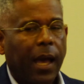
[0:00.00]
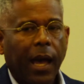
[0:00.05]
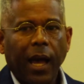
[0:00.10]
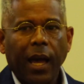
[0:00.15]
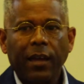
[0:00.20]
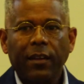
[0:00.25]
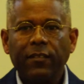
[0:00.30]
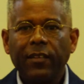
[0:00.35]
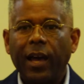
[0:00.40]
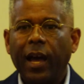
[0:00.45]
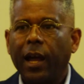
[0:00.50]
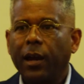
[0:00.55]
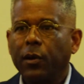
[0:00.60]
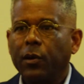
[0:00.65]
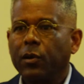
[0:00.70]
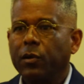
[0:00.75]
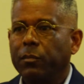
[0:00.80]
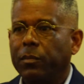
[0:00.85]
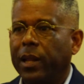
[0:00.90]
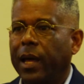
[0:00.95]
I have not
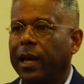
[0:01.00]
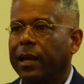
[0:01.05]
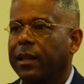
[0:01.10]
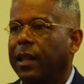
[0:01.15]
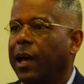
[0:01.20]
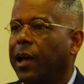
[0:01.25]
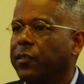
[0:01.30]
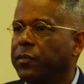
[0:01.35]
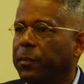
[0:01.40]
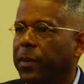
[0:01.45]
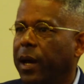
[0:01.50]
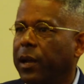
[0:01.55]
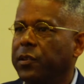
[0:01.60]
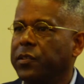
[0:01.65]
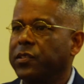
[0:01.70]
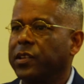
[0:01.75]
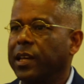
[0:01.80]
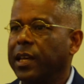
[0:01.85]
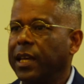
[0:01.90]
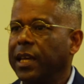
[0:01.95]
heard Black Lives Matter
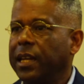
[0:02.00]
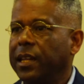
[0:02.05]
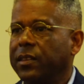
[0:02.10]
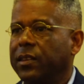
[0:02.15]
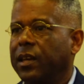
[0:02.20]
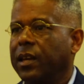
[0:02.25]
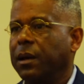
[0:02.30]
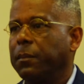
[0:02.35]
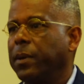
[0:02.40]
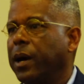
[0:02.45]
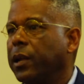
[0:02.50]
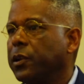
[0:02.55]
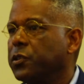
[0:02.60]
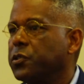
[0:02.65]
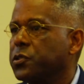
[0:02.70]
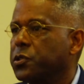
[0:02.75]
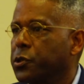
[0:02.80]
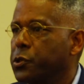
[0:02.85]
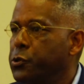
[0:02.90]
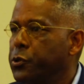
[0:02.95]
say anything about
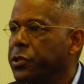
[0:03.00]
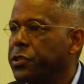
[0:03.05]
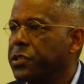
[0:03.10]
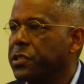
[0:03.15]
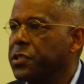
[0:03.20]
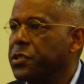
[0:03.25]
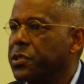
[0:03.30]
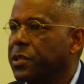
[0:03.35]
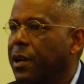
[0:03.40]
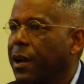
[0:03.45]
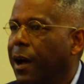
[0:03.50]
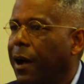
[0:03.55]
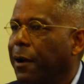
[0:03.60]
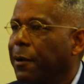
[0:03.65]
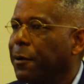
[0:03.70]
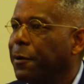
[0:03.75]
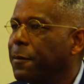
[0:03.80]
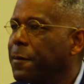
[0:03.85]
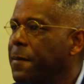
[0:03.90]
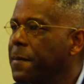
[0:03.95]
the shootings in
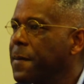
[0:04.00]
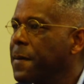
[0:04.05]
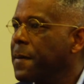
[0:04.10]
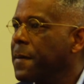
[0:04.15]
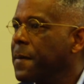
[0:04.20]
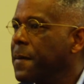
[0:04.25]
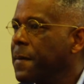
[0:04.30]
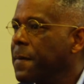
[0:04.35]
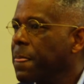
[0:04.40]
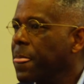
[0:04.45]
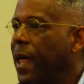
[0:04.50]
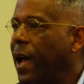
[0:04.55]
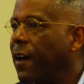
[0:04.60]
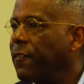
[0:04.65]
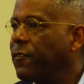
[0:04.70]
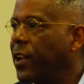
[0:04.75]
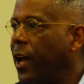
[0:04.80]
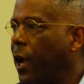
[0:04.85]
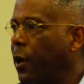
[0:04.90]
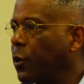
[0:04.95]
Chicago. I
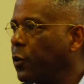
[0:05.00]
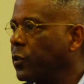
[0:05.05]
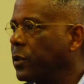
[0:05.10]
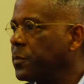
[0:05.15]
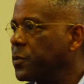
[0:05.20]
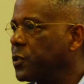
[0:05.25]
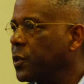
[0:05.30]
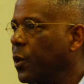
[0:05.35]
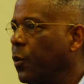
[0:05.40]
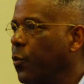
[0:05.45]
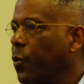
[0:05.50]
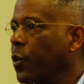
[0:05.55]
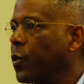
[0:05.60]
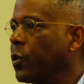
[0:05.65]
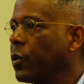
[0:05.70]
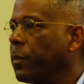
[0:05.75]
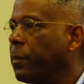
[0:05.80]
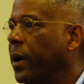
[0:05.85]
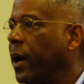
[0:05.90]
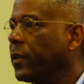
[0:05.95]
have not heard them say a
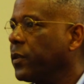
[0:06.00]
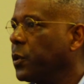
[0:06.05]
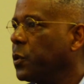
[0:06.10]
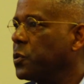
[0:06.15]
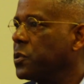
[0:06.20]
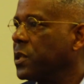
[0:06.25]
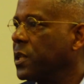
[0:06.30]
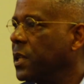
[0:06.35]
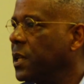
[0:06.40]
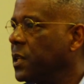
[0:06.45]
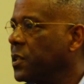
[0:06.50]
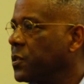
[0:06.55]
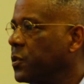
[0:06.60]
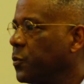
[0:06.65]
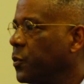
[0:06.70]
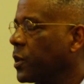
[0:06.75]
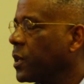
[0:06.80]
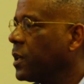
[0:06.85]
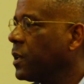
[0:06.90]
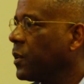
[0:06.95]
word about those kids
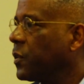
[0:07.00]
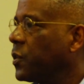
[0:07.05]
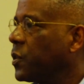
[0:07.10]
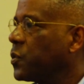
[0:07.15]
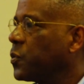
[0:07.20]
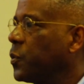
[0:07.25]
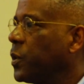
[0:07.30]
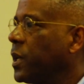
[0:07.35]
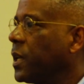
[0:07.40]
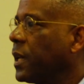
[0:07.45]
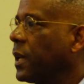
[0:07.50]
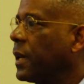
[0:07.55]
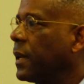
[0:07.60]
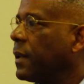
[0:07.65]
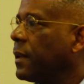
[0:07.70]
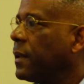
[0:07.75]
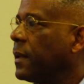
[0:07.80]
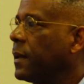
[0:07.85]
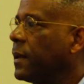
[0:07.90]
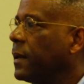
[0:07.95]
that were killed this weekend.
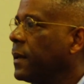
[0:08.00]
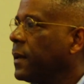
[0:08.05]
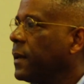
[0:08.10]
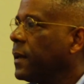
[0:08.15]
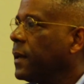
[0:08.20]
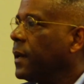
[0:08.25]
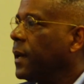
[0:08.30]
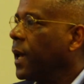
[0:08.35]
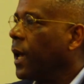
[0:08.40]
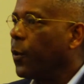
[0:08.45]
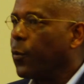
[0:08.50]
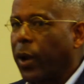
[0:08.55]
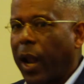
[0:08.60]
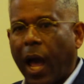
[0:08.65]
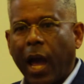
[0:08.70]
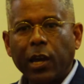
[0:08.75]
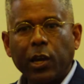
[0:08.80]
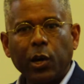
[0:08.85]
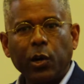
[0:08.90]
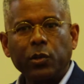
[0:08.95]
And when
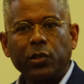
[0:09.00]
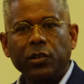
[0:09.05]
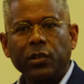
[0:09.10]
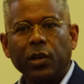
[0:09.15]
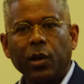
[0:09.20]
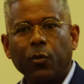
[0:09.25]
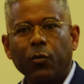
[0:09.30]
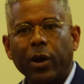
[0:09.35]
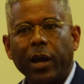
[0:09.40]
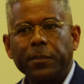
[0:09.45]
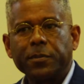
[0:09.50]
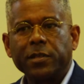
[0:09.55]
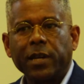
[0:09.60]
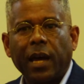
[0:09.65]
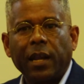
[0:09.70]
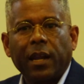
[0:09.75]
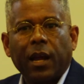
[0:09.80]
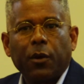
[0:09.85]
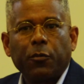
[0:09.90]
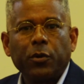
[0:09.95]
I go to their
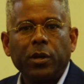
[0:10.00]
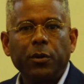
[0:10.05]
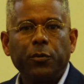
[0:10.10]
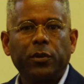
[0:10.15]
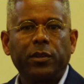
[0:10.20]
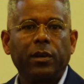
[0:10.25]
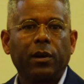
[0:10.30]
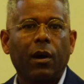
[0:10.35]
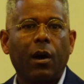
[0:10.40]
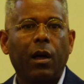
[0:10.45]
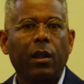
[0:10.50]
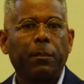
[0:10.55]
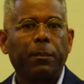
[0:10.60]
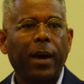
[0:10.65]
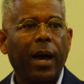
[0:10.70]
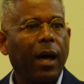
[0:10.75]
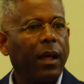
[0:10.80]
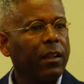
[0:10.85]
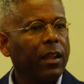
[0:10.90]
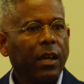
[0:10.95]
website and I read what they're all
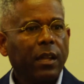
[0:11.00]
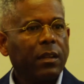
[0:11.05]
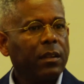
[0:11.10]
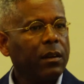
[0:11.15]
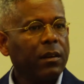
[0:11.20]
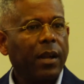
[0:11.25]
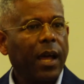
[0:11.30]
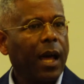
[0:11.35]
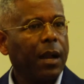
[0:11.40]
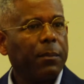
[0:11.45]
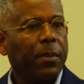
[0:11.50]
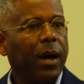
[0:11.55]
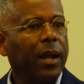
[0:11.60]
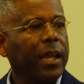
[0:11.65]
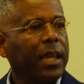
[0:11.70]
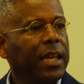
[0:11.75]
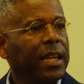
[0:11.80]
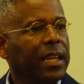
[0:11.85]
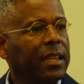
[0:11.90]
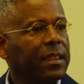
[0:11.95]
about, they're not
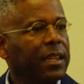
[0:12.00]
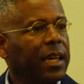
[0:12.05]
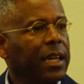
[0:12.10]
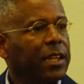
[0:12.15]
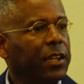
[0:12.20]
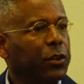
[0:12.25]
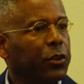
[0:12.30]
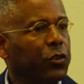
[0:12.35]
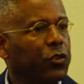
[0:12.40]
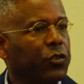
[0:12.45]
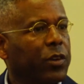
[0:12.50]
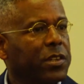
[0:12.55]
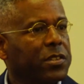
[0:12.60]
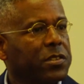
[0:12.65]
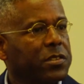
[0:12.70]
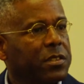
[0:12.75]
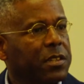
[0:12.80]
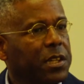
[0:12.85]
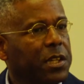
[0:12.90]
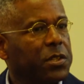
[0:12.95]
about anything that
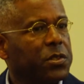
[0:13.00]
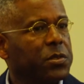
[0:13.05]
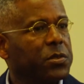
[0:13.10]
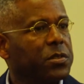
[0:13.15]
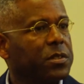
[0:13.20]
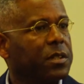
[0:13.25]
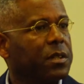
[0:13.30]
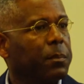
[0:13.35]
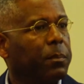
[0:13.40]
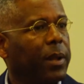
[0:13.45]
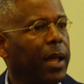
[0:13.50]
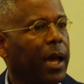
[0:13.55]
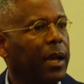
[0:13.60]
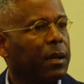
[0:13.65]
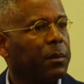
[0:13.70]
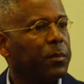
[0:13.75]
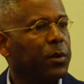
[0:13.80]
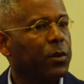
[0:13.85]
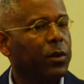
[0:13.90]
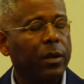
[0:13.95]
addresses the issues in the black
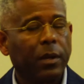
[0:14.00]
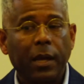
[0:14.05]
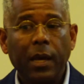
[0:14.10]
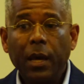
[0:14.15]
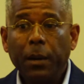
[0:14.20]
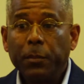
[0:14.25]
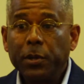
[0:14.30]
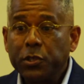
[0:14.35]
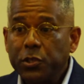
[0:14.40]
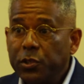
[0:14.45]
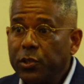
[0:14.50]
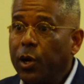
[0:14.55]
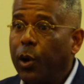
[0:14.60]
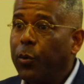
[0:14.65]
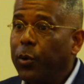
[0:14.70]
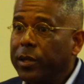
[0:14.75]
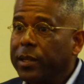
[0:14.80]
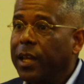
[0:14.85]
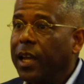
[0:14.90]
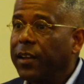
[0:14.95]
community. But you know
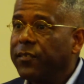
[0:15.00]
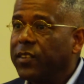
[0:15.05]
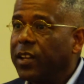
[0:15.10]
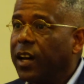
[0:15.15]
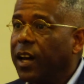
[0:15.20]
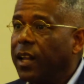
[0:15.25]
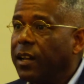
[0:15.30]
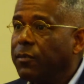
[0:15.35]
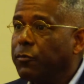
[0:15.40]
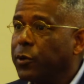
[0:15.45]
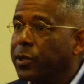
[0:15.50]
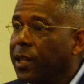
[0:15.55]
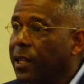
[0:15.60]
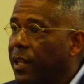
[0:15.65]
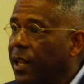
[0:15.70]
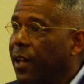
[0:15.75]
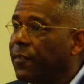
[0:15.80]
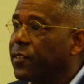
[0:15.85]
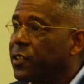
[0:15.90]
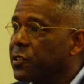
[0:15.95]
what they've done, what the
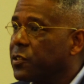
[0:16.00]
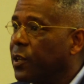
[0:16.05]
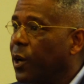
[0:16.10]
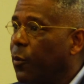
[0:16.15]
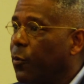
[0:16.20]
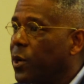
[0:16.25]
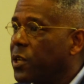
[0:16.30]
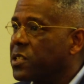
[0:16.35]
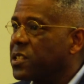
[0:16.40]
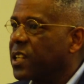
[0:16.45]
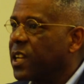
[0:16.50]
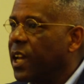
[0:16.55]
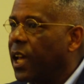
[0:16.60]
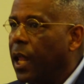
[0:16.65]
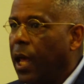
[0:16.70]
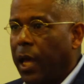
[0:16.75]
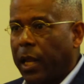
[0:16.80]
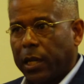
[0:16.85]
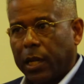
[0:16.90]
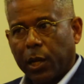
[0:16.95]
left has done once
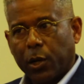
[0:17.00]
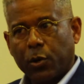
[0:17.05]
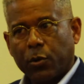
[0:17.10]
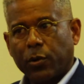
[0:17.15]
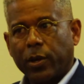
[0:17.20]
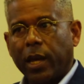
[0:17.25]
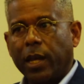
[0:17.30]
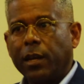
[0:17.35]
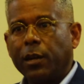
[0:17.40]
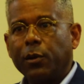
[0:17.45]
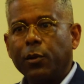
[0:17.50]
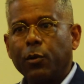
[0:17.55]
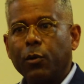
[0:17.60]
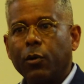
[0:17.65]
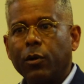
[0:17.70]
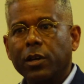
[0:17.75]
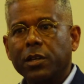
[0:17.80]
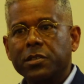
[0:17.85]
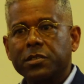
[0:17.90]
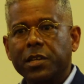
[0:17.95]
again? They created an
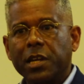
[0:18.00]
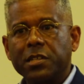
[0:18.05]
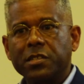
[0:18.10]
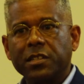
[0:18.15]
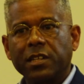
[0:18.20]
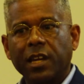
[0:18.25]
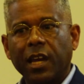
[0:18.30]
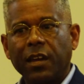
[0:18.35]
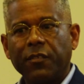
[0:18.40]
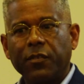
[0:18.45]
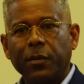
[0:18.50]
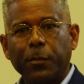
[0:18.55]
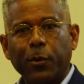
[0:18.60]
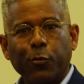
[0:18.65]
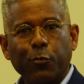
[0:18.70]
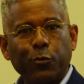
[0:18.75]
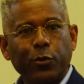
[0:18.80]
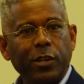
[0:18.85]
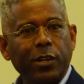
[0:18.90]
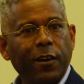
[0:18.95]
organization, gave them
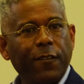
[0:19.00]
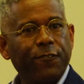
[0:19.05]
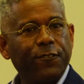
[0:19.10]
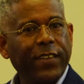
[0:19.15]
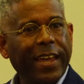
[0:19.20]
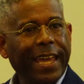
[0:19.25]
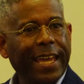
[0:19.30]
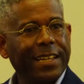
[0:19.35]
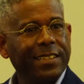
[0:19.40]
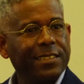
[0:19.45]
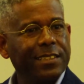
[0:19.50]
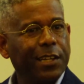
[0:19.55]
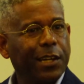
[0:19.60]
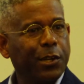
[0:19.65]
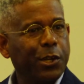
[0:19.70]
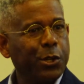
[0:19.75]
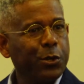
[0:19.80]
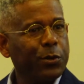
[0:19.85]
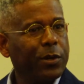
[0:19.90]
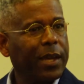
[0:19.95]
a real fancy,
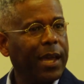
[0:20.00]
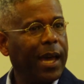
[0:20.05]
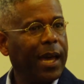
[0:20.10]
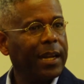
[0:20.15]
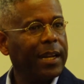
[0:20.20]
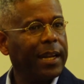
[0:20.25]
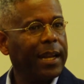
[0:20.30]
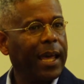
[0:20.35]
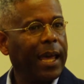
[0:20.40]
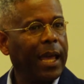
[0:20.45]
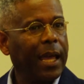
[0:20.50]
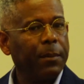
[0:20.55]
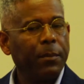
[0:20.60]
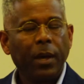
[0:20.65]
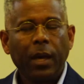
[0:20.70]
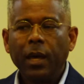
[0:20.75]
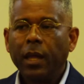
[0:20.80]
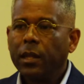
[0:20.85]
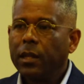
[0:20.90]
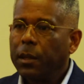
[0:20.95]
cute kind of
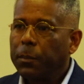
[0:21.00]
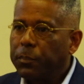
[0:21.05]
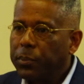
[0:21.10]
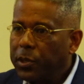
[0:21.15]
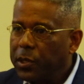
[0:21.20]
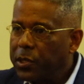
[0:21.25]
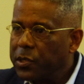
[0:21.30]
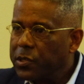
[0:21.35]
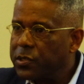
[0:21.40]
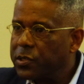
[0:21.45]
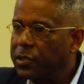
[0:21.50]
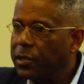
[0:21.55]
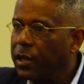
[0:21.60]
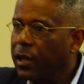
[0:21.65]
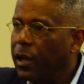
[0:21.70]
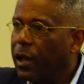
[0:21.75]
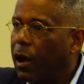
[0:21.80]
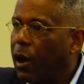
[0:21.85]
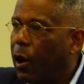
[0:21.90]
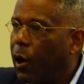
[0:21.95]
name that puts
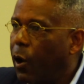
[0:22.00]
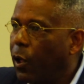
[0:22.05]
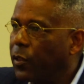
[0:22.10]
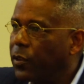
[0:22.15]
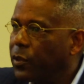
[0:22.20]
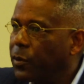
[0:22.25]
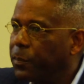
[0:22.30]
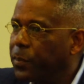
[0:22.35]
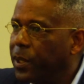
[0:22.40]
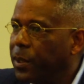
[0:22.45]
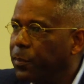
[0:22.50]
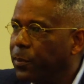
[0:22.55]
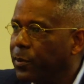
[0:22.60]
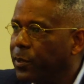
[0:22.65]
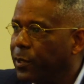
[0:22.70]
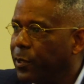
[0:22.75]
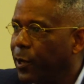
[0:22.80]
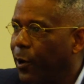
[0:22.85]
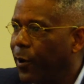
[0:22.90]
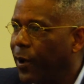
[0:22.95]
all of the people
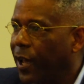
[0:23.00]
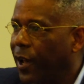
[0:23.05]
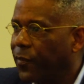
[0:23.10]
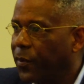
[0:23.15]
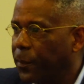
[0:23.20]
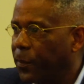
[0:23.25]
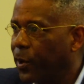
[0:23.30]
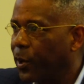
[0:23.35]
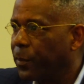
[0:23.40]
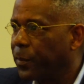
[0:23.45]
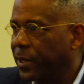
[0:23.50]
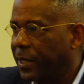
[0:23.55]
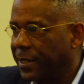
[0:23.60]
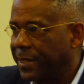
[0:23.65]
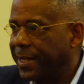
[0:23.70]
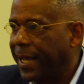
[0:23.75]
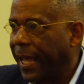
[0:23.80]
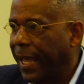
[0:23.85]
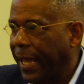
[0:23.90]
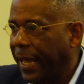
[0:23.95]
that don't have a
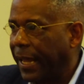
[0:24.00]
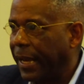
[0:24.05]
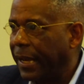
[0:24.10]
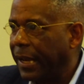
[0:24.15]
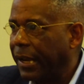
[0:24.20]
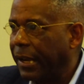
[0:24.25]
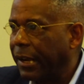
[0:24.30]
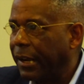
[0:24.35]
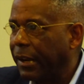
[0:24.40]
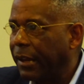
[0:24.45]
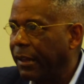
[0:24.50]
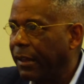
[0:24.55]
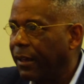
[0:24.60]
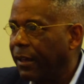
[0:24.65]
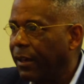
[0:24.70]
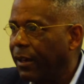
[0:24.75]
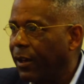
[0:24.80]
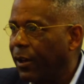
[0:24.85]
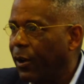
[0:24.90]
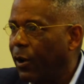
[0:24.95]
permanent tan
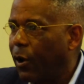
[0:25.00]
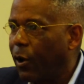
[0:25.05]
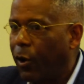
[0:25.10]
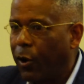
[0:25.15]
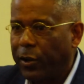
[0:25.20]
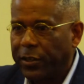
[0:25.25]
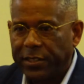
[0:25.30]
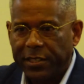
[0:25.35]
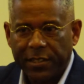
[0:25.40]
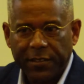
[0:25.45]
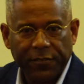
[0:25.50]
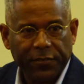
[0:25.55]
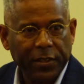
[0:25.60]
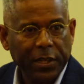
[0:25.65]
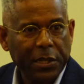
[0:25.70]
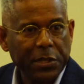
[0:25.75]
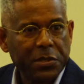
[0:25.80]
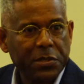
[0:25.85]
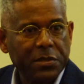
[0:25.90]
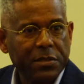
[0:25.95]
on
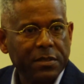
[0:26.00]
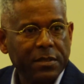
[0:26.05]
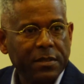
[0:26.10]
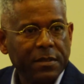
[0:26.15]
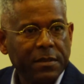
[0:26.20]
defense.